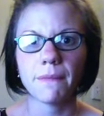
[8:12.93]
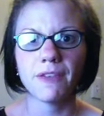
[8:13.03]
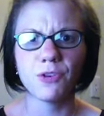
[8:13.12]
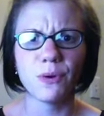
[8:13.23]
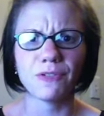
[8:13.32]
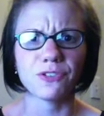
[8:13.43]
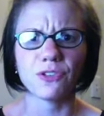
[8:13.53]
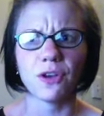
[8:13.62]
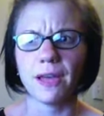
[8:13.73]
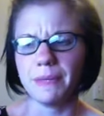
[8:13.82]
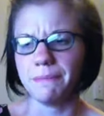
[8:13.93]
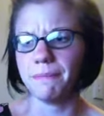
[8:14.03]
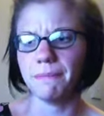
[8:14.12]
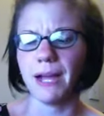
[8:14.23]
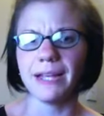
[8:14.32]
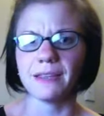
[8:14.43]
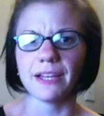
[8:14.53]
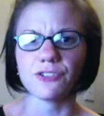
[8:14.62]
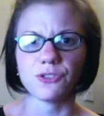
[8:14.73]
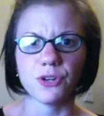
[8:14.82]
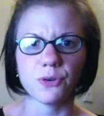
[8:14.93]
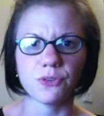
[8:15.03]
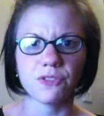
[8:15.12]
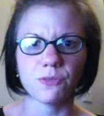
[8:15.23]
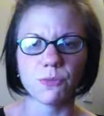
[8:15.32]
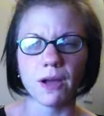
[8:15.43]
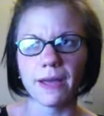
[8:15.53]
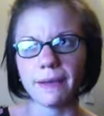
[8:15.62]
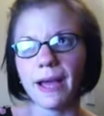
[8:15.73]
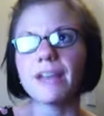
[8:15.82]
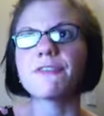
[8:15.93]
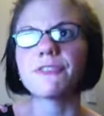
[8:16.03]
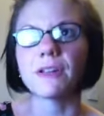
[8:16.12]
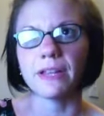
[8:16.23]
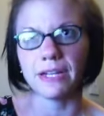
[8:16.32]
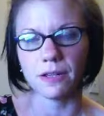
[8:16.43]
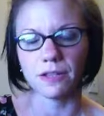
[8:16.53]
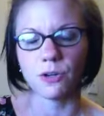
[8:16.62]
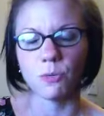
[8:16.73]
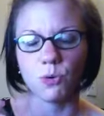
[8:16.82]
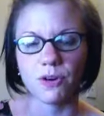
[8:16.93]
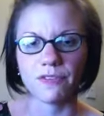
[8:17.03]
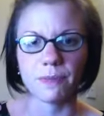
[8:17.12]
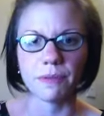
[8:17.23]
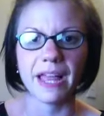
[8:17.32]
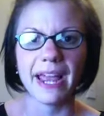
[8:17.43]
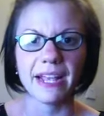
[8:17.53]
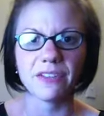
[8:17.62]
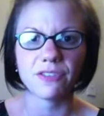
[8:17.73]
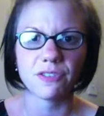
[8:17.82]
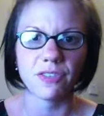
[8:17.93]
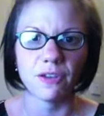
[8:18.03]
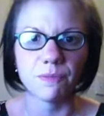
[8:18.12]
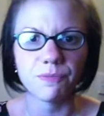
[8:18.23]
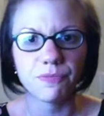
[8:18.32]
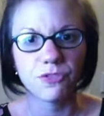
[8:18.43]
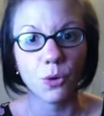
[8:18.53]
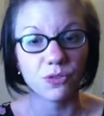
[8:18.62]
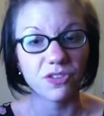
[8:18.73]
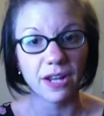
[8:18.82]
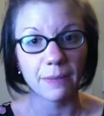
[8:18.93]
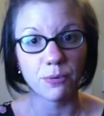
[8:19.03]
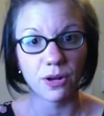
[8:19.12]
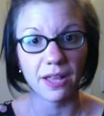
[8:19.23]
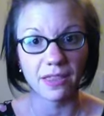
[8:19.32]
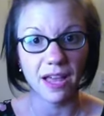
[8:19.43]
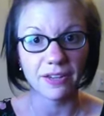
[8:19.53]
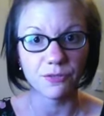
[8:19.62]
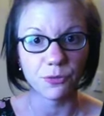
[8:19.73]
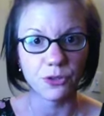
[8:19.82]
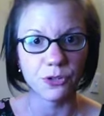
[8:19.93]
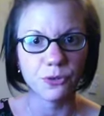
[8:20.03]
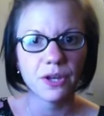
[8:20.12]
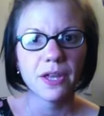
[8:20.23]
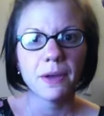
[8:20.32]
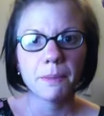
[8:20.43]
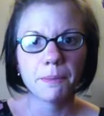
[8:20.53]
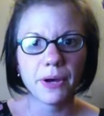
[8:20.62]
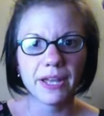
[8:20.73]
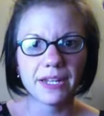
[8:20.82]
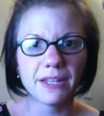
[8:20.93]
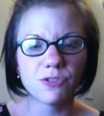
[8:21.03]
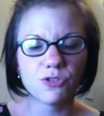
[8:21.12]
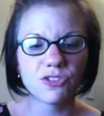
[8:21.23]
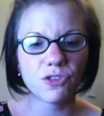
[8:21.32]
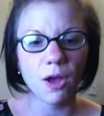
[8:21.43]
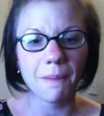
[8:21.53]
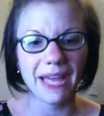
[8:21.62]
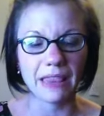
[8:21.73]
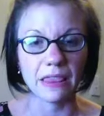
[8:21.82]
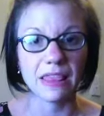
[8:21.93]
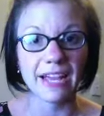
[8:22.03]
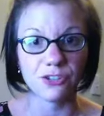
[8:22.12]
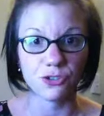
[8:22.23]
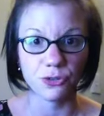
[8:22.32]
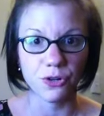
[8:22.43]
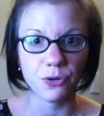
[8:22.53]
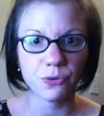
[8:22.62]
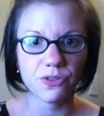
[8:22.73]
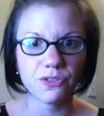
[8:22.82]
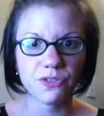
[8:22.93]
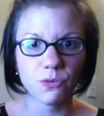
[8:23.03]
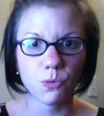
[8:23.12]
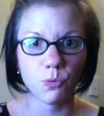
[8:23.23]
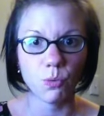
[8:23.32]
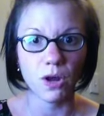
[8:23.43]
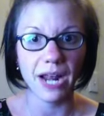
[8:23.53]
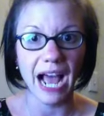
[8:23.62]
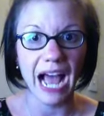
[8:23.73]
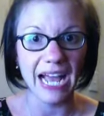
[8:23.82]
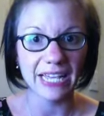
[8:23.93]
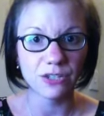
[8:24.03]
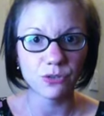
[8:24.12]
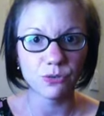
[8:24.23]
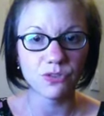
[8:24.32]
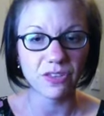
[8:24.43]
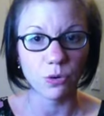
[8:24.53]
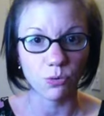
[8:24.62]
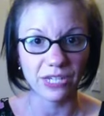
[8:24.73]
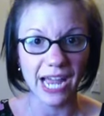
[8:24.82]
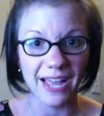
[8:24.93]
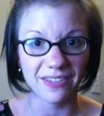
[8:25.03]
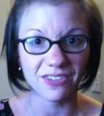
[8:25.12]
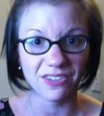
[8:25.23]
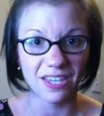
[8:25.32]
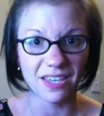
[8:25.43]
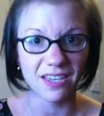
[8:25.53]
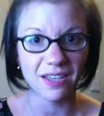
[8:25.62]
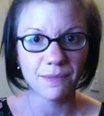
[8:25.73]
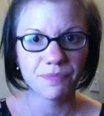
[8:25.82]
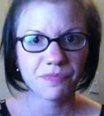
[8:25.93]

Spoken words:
if you ever saw, my lecture notes, I fill in a little more of the blanks in the notes that I put online for you. But if you just saw my lecture notes, what I use that only I see,